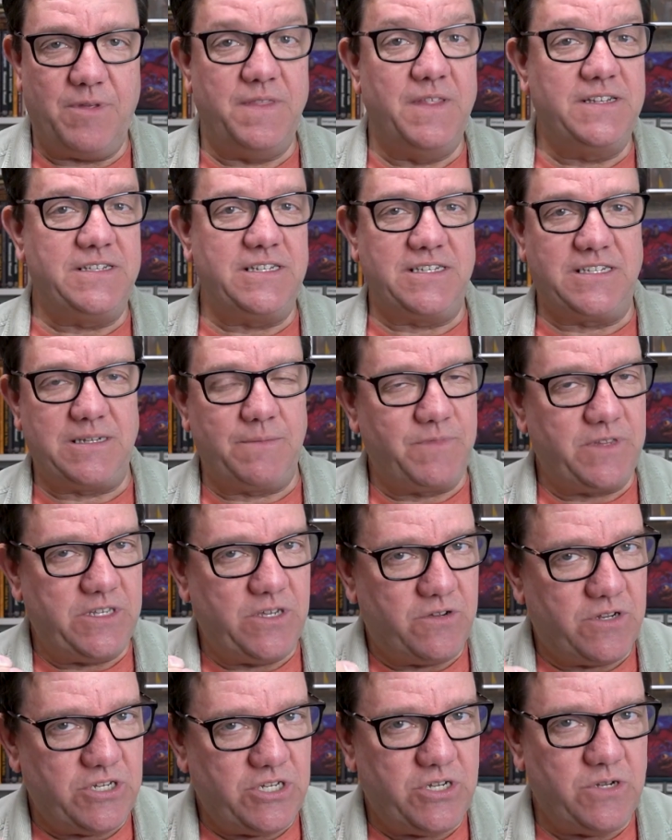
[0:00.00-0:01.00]
And this is something
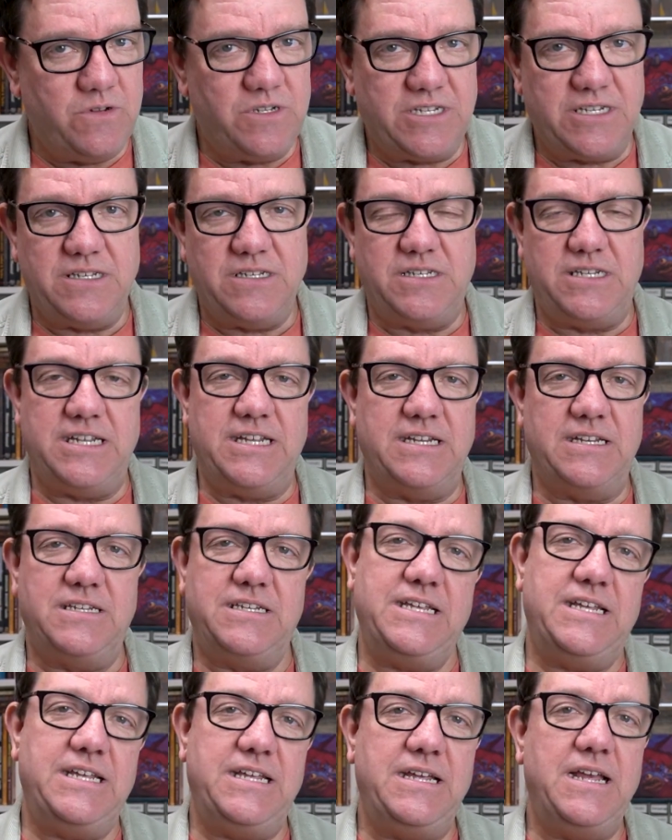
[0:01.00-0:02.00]
you can use in
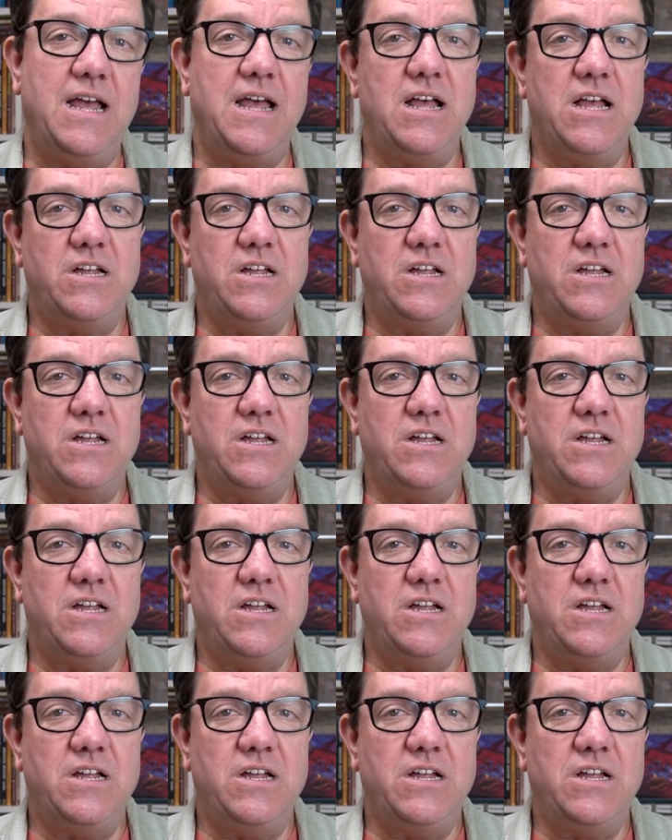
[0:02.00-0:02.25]
D&D